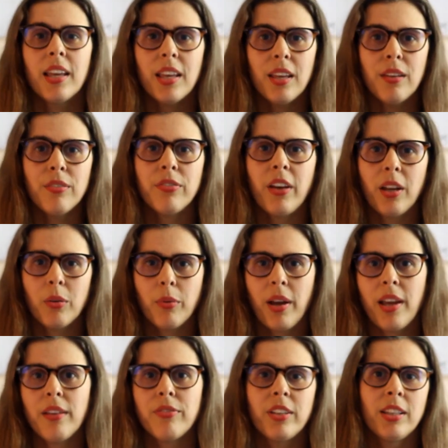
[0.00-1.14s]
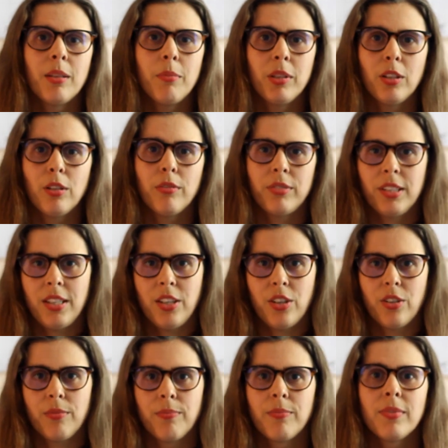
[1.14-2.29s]
If I arrive in the middle of the
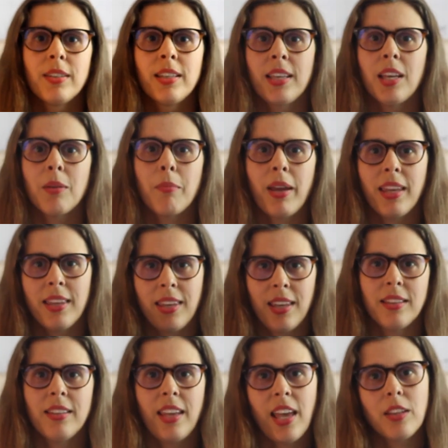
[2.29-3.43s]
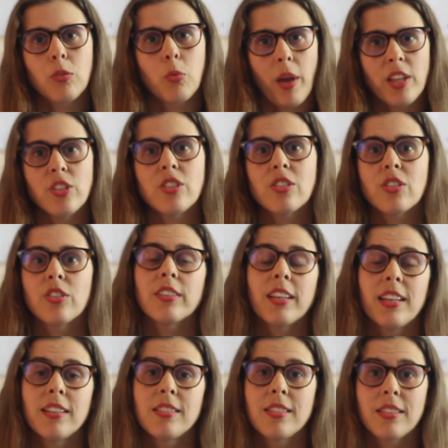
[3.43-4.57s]
year, can my kid get registered
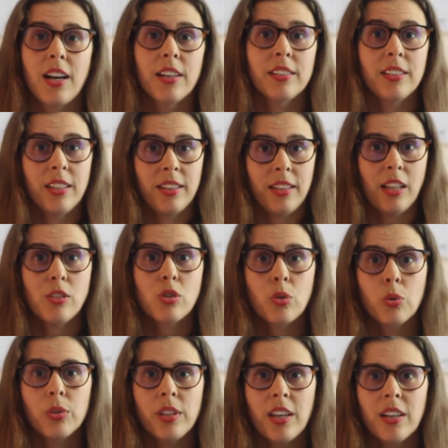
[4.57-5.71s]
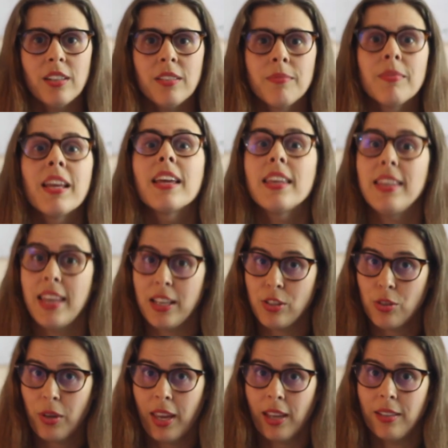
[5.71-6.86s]
and start in that school year?
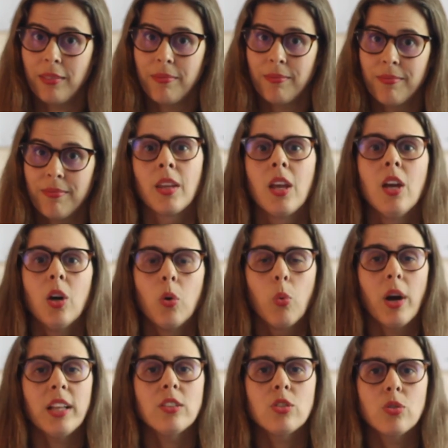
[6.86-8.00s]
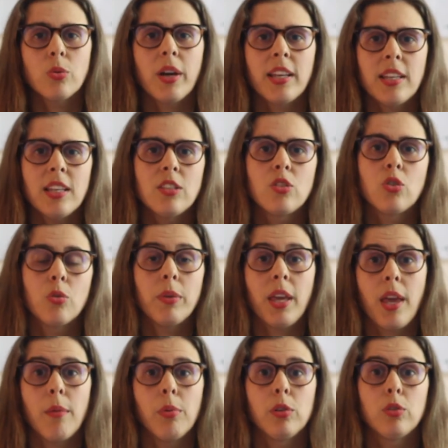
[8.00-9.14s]
Yes, you can. What do I need to be
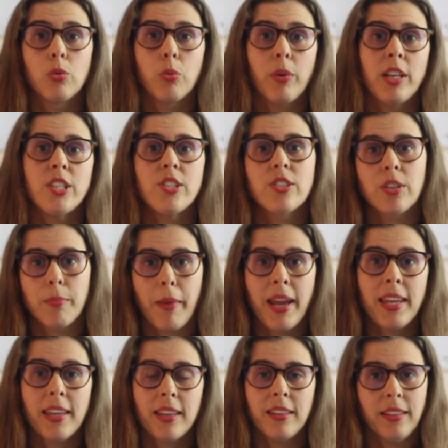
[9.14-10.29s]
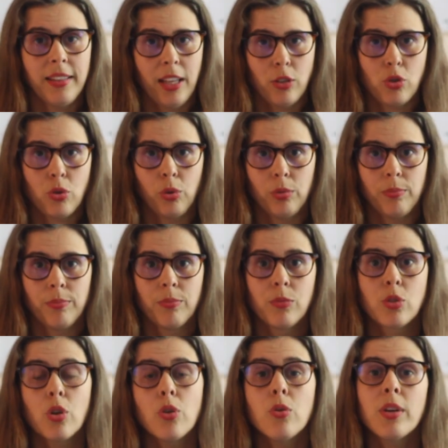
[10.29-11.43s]
able to register my kid in that school?
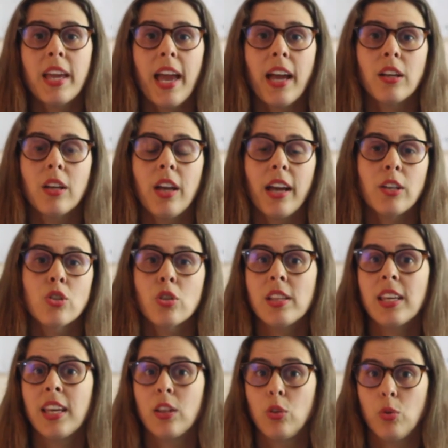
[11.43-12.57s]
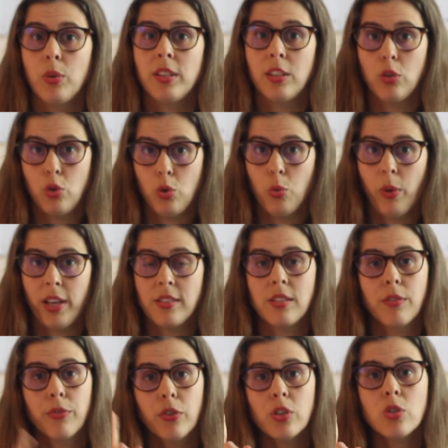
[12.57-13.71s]
So you can actually can do it in two ways.
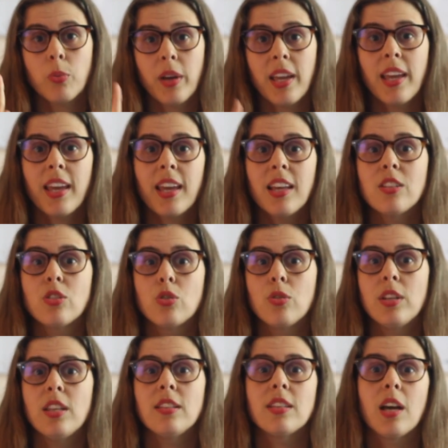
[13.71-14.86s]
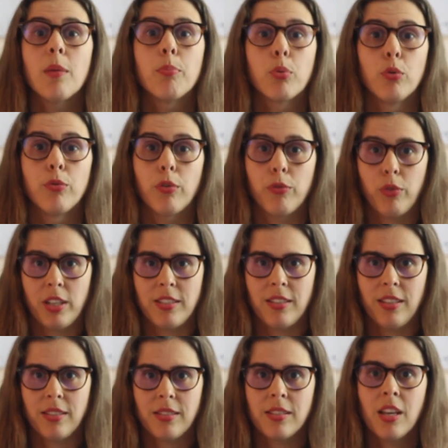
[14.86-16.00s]
The first way is you need a proof of
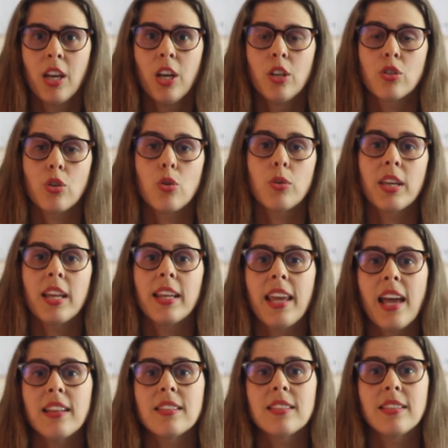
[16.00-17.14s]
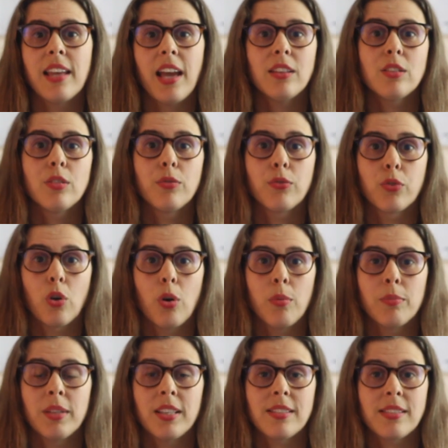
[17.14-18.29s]
residence. So you can get that
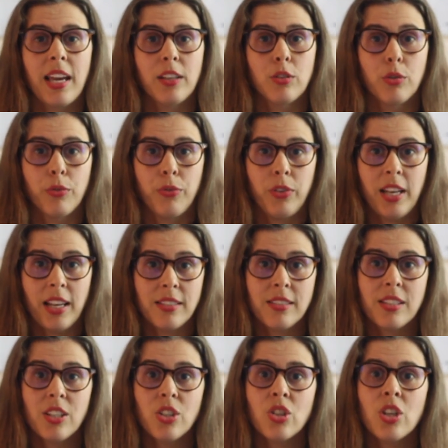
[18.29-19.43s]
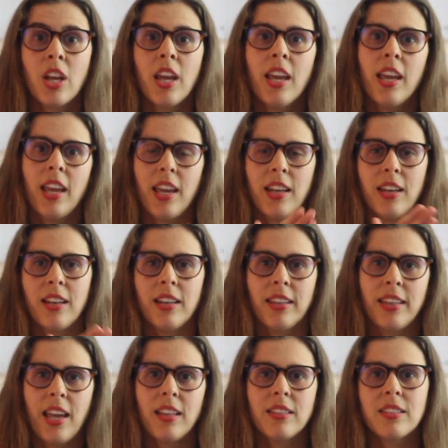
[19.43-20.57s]
from the site of Finanças and
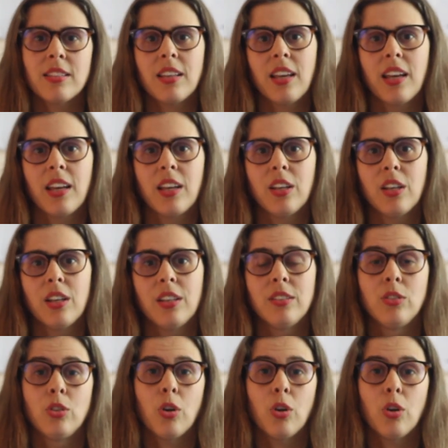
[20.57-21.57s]
get a